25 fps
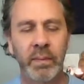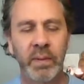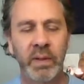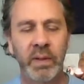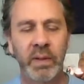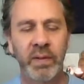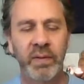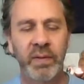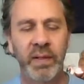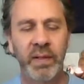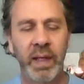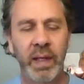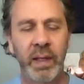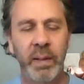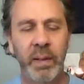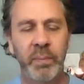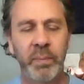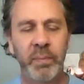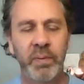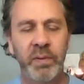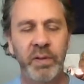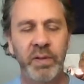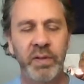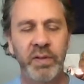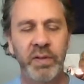Does that
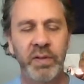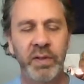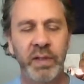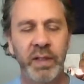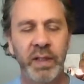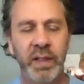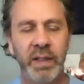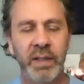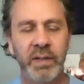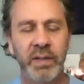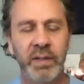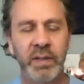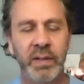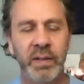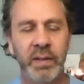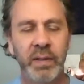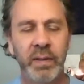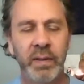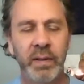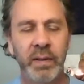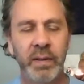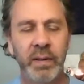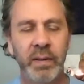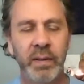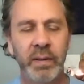
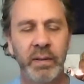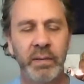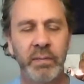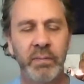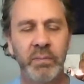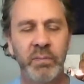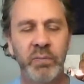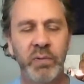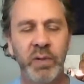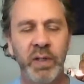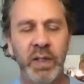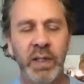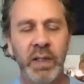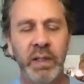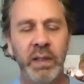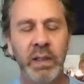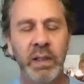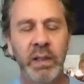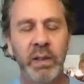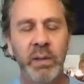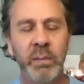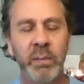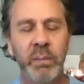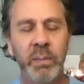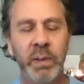appreciation and bring a
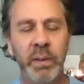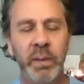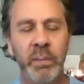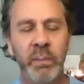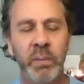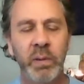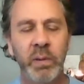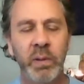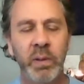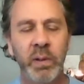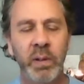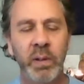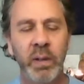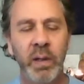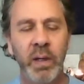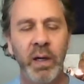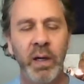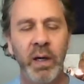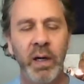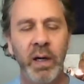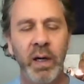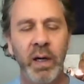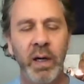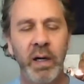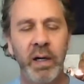little bit more
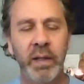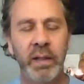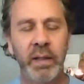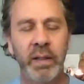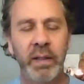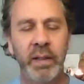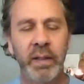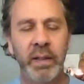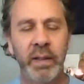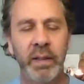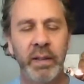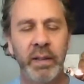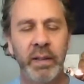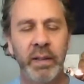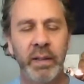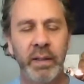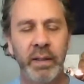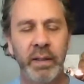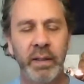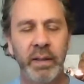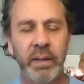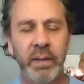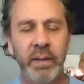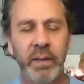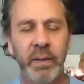heart
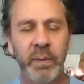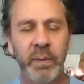into